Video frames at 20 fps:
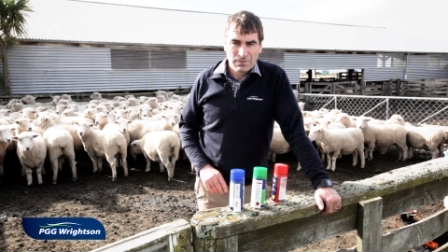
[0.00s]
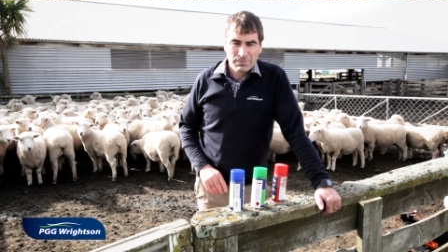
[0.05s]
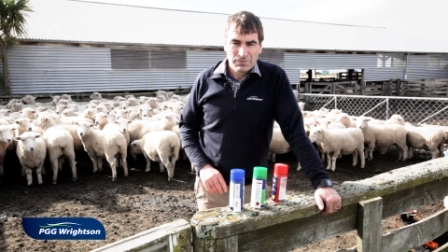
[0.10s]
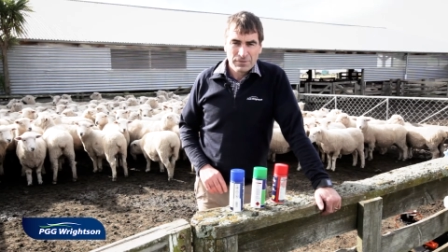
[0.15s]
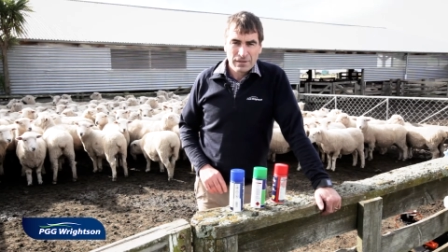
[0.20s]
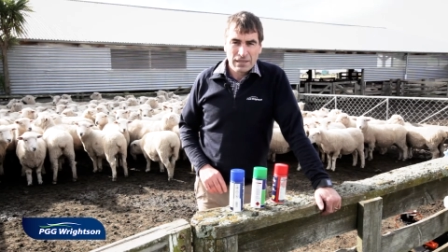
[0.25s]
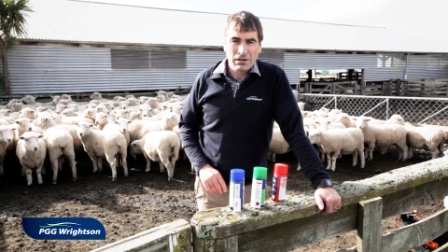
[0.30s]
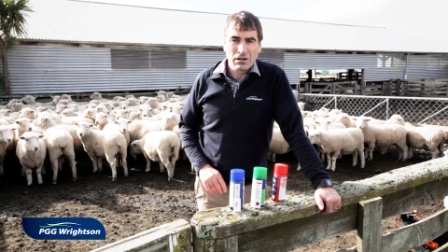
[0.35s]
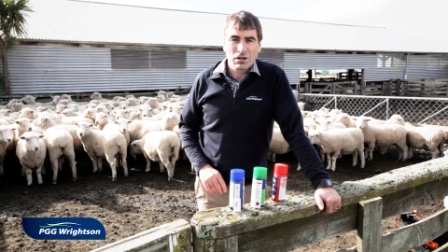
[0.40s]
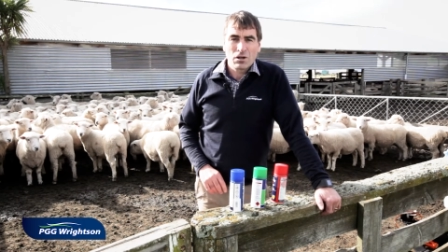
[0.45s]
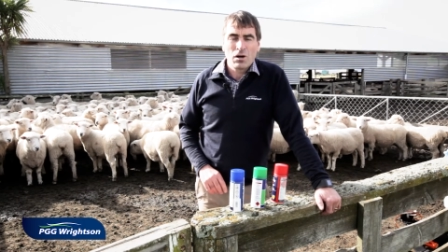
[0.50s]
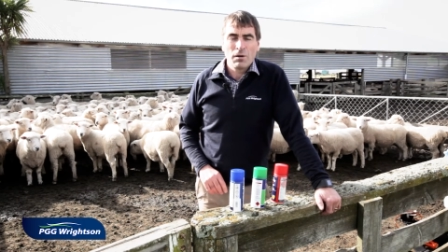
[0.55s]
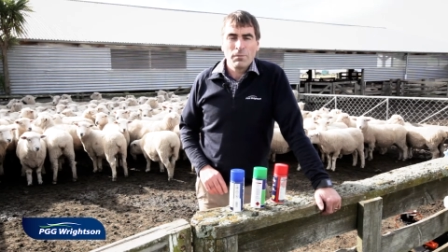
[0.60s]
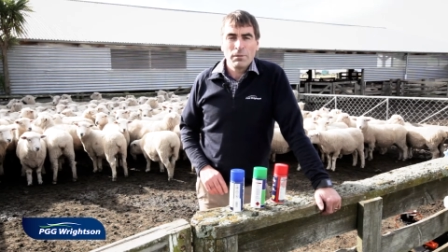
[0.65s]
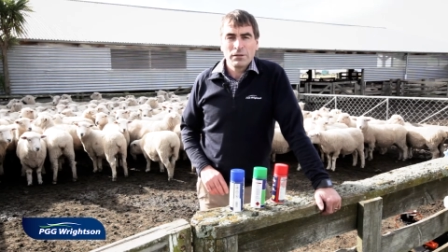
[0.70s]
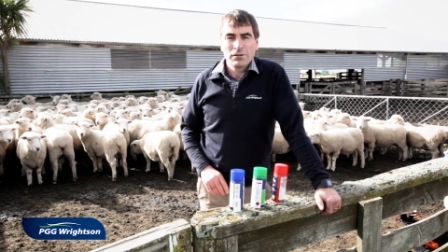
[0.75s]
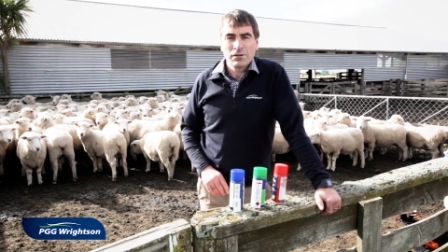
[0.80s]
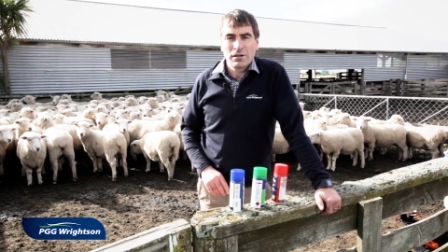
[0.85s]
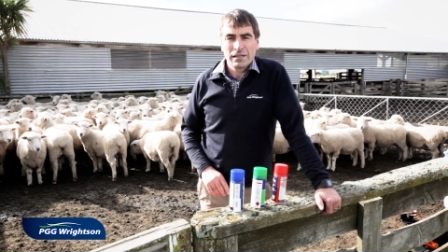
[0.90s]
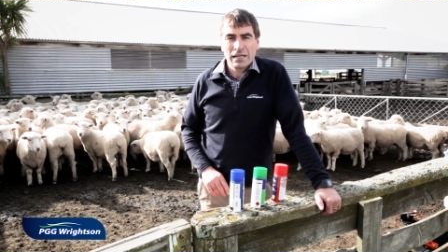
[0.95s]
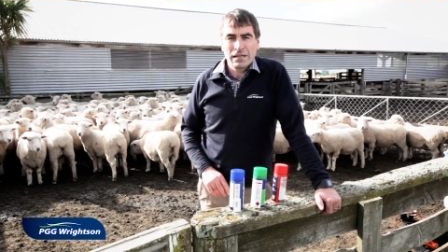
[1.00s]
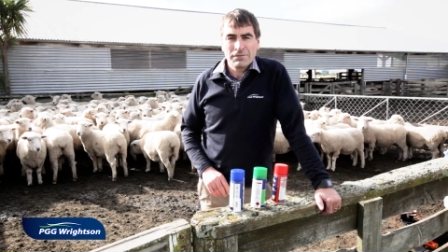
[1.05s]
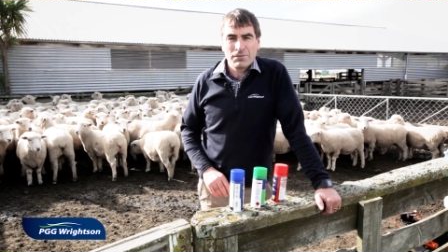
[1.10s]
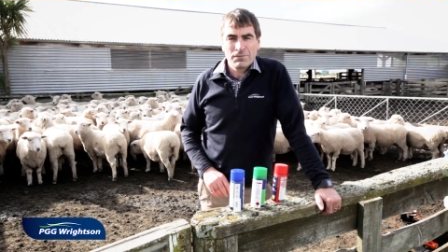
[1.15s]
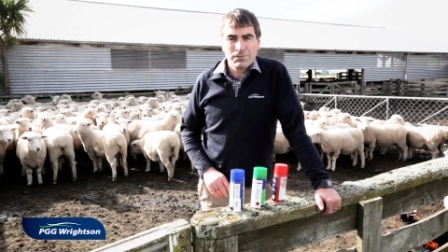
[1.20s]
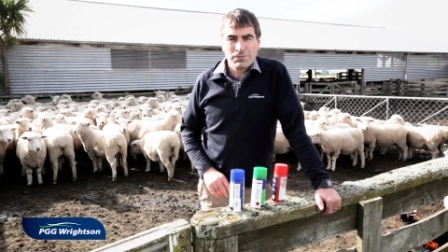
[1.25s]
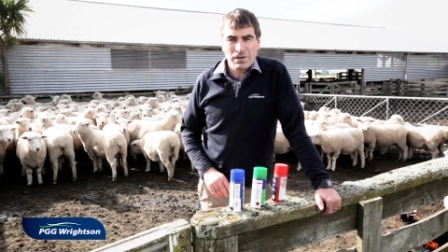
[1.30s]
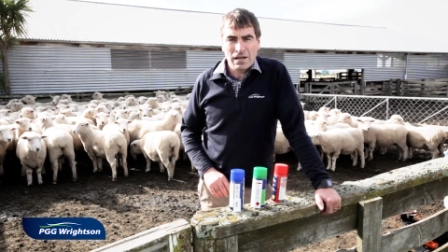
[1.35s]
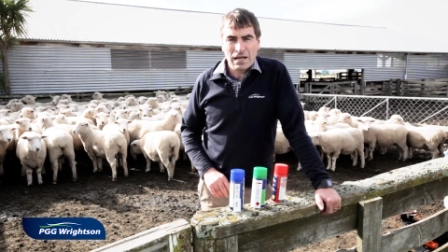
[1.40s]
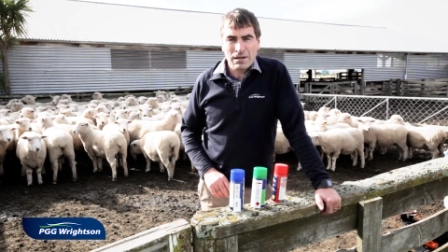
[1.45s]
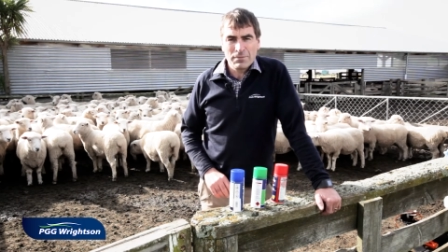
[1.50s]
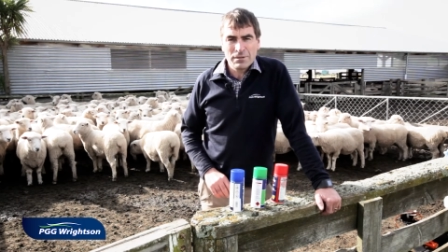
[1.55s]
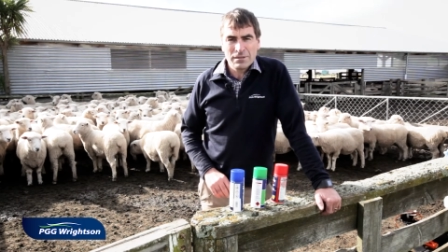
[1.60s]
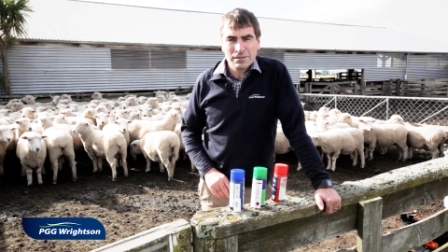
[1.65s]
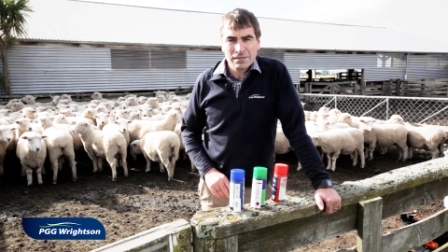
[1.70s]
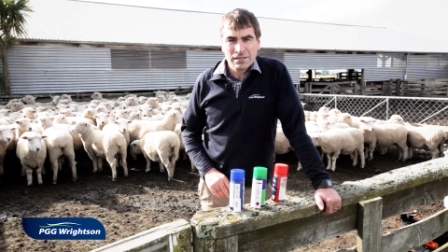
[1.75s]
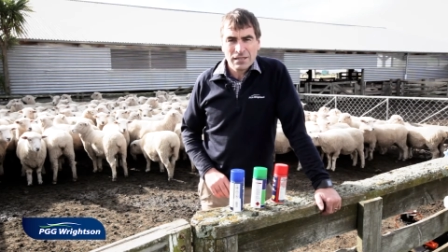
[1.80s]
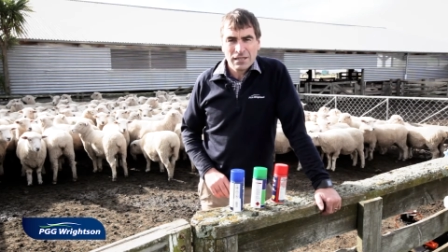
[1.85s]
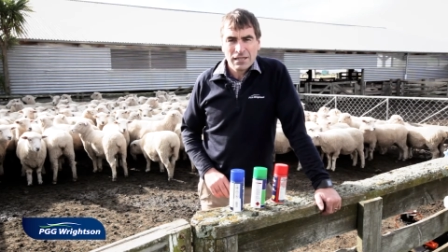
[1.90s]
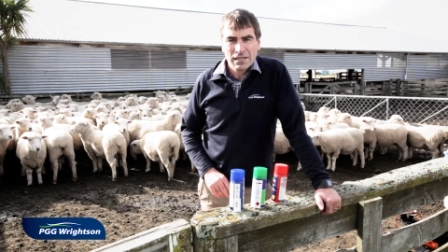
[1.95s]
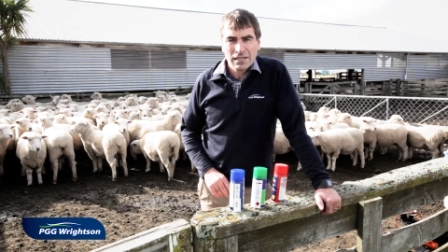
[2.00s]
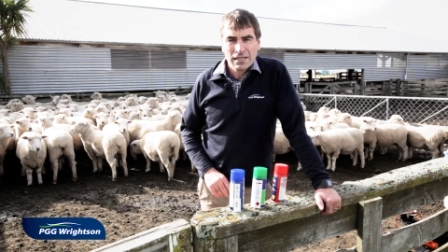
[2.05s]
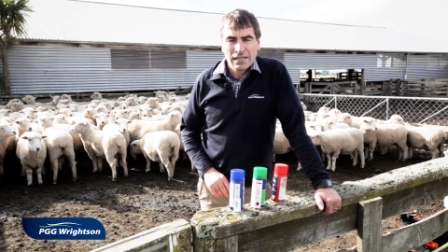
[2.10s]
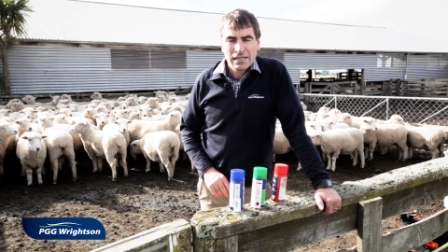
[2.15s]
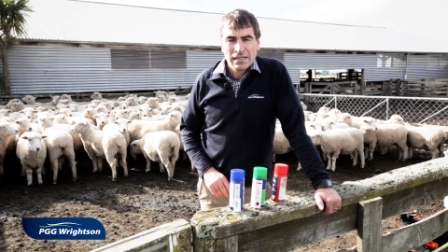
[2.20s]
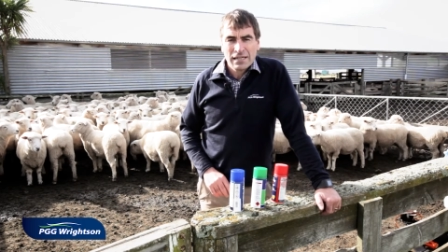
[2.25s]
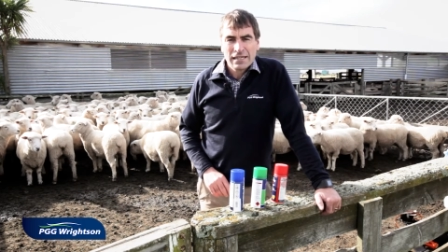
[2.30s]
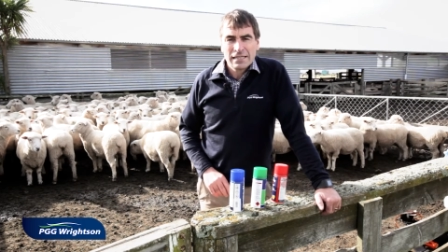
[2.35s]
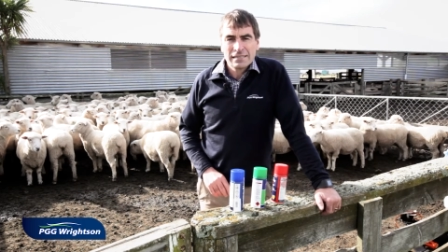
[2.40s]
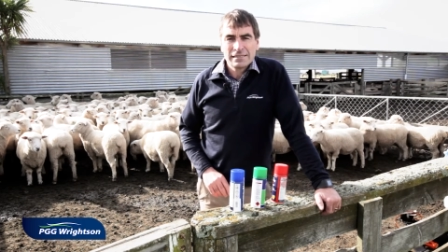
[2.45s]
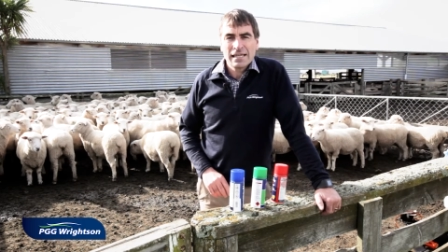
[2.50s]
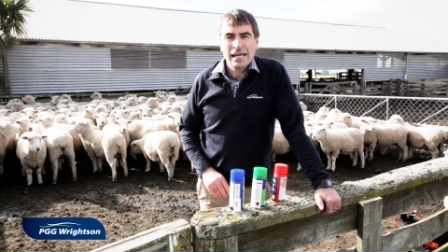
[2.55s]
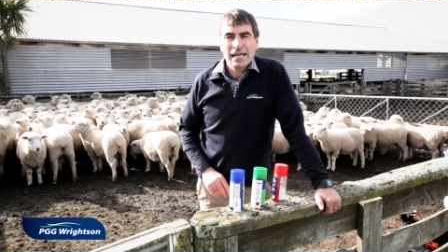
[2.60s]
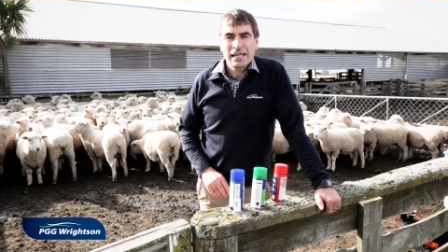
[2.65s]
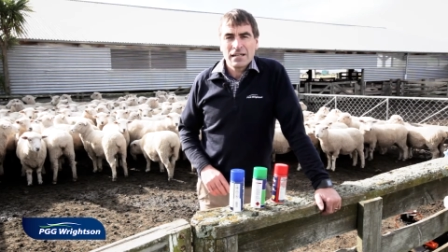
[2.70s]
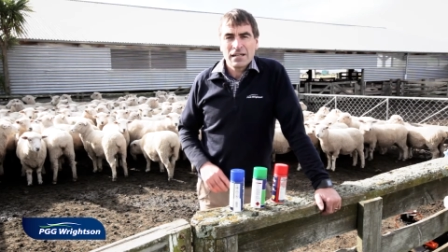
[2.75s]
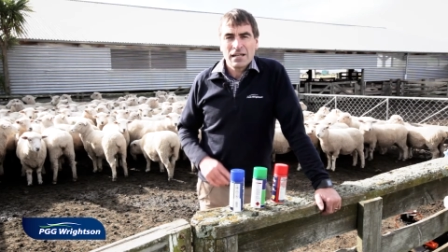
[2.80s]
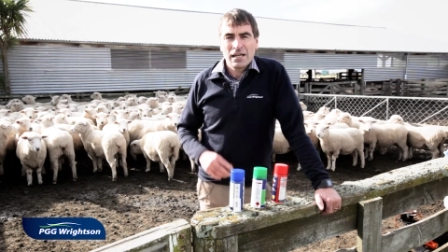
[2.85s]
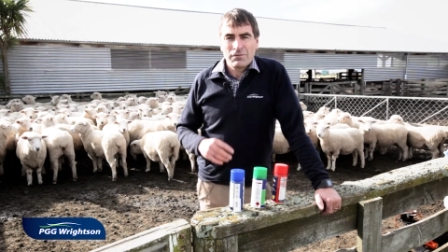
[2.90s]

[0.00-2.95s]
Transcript: Now, a comment I get from farmers is that